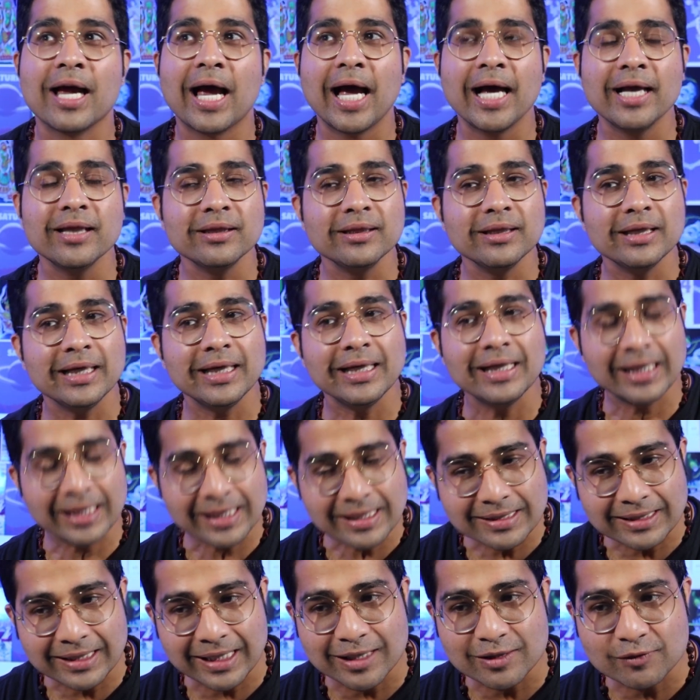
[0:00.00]
And in
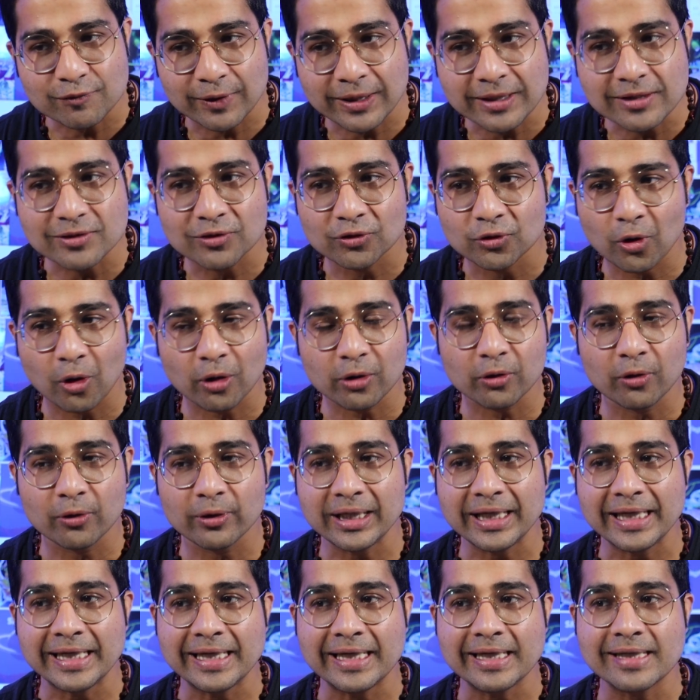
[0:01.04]
his case friends, not
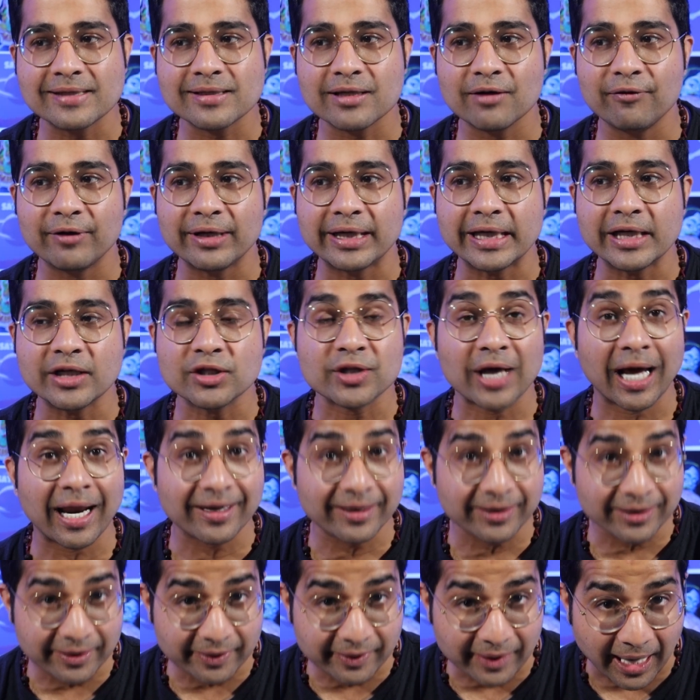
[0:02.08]
only he is a very
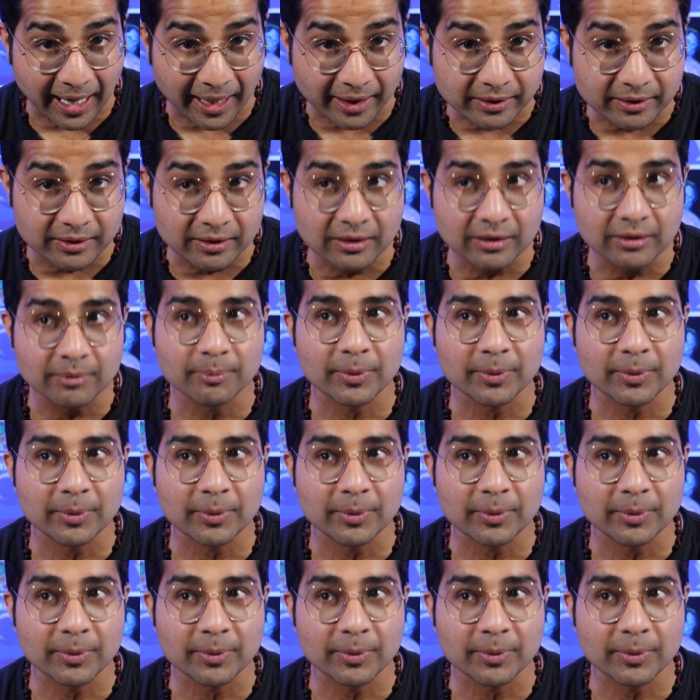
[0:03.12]
talented actor,